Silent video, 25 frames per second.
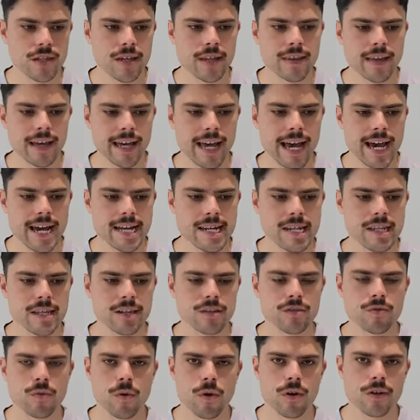Then they had the
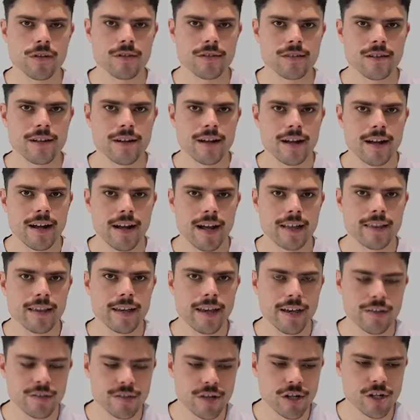Swans at the
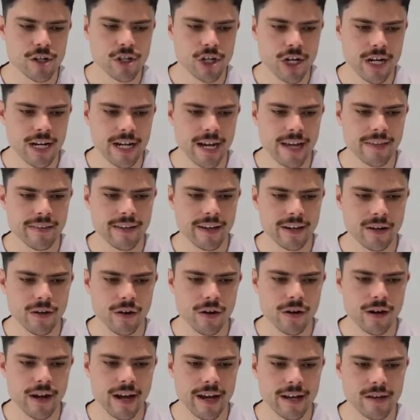S C G, and they
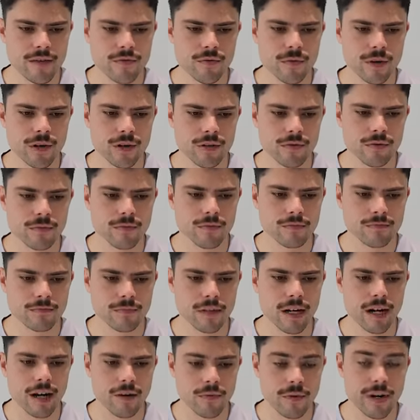got a real
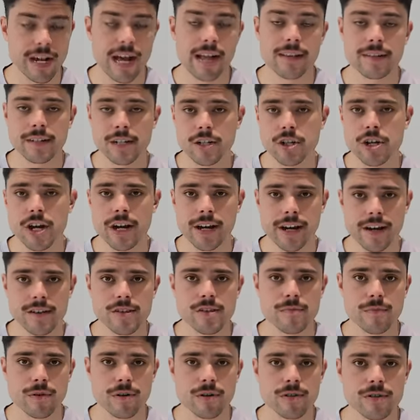uh, reality check, I
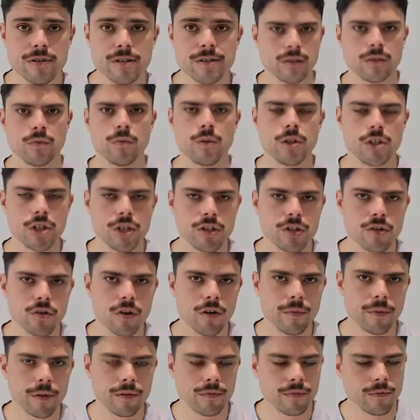suppose, which is
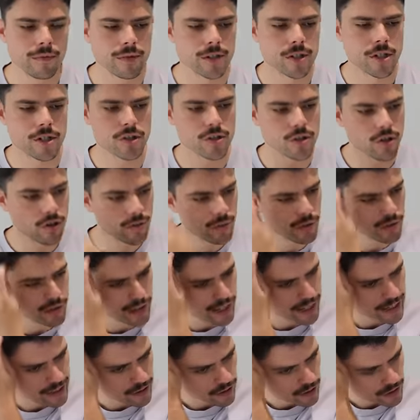normal, which is normal
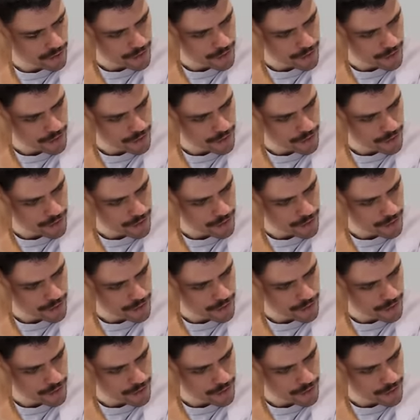and not a